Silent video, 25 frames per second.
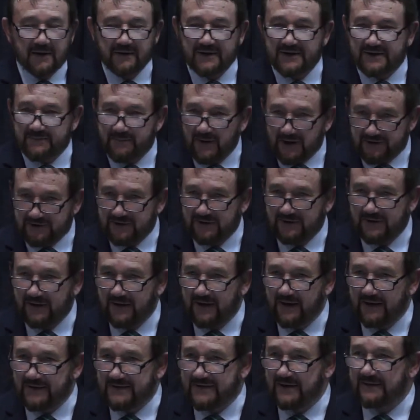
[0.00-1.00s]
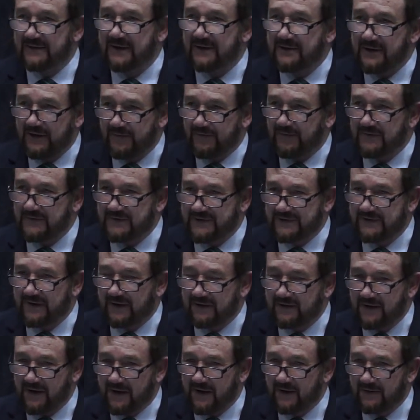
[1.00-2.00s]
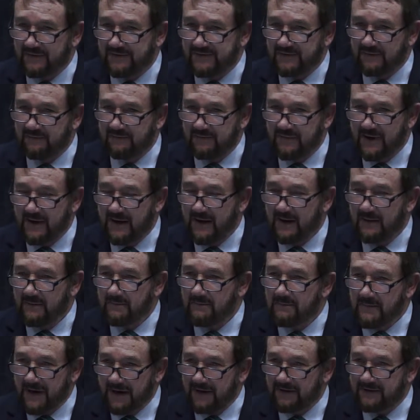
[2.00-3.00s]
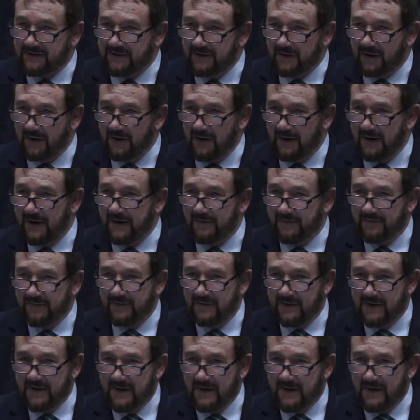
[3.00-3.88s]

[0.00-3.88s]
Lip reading: the special things and the difference that dogs made to their life.